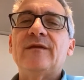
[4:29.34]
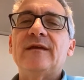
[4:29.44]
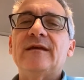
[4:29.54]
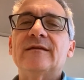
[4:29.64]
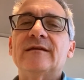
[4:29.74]

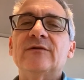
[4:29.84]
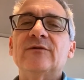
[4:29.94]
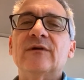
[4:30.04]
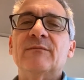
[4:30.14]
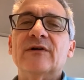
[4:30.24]
the
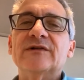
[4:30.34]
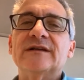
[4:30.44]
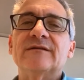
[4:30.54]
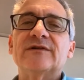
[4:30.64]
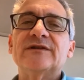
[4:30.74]
new
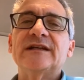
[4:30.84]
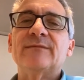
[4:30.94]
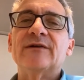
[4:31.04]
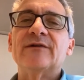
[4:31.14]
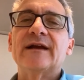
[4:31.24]
emerging regime
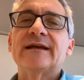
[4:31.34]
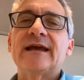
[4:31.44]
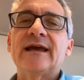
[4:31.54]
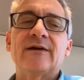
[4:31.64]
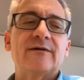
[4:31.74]
under
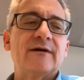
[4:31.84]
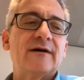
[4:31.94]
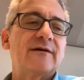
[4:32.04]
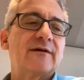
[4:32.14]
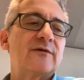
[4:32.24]
ICAO,
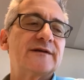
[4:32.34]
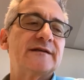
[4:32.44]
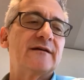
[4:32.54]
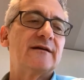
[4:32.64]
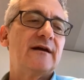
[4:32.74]
the
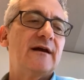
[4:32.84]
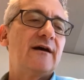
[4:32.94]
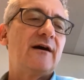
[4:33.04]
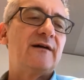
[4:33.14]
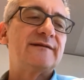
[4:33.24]
CORSIA
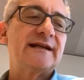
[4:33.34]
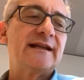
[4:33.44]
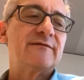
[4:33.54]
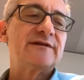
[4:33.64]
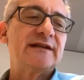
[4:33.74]

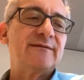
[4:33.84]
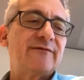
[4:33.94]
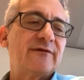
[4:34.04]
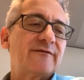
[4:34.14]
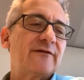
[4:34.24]
offsetting regime
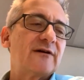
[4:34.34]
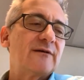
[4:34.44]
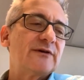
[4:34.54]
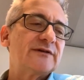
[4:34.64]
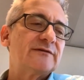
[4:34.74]
for
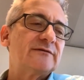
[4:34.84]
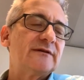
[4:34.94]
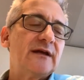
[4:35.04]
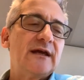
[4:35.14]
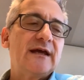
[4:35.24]
commercial
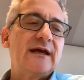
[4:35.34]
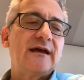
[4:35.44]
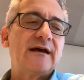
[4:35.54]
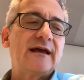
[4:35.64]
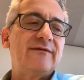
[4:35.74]

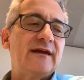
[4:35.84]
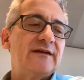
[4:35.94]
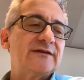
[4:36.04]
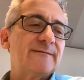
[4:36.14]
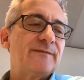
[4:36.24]

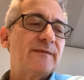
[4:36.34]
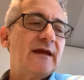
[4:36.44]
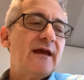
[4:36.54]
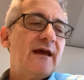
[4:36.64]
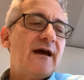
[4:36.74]
aviation.
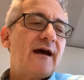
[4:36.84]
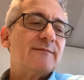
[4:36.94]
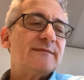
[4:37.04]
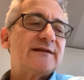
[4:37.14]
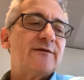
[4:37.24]

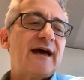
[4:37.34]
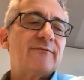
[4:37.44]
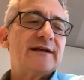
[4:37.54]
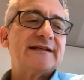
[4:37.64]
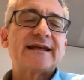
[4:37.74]
So that
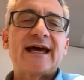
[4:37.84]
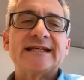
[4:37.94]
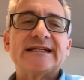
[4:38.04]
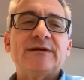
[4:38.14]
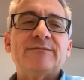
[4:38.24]
risk
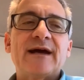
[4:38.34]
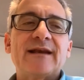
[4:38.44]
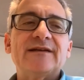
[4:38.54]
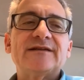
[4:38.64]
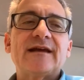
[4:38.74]
has to be
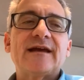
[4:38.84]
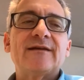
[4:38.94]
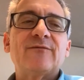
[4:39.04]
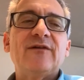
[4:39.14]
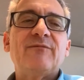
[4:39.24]
managed,
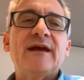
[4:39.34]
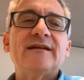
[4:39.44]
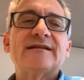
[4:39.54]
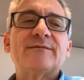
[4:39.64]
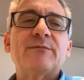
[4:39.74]
and we've
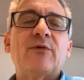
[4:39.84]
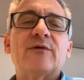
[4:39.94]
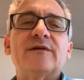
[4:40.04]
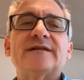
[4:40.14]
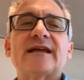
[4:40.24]
made some
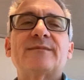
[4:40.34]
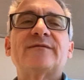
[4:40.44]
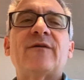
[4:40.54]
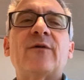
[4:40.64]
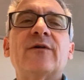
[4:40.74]
important
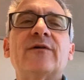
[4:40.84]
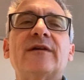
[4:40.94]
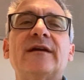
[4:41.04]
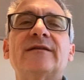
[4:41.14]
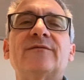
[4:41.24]
steps forward
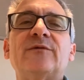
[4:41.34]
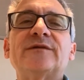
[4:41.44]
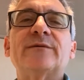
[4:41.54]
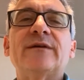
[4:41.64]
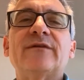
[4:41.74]
in the
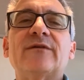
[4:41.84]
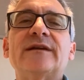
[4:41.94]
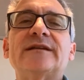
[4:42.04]
rules that we've agreed